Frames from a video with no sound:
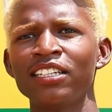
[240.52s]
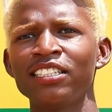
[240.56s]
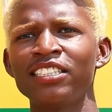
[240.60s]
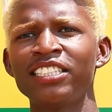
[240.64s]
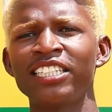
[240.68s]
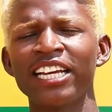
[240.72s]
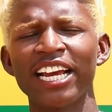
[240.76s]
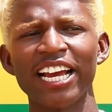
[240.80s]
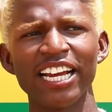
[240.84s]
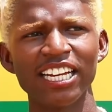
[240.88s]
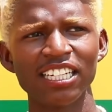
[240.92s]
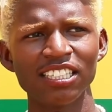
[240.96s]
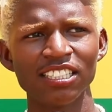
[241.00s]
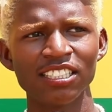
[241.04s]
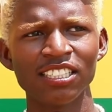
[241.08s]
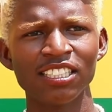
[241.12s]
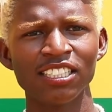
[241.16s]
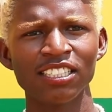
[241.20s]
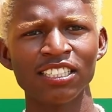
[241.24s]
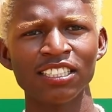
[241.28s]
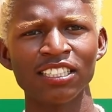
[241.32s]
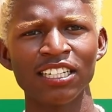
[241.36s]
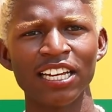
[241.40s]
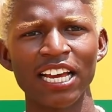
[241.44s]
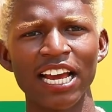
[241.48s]

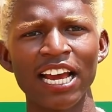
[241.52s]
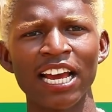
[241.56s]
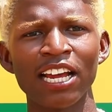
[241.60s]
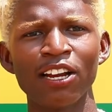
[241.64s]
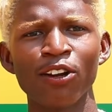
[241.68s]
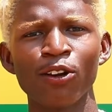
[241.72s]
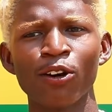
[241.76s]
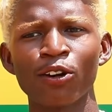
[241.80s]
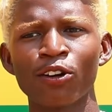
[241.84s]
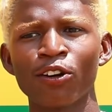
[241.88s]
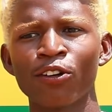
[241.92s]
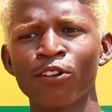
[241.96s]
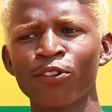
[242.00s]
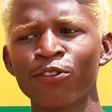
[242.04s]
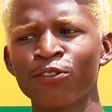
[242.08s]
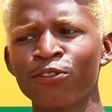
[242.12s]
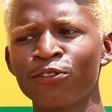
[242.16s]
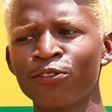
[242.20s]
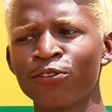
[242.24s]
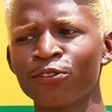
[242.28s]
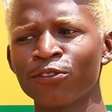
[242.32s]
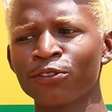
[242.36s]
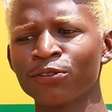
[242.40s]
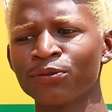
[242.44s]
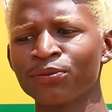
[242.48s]
change a lot
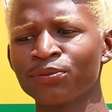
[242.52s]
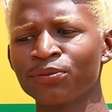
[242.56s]
of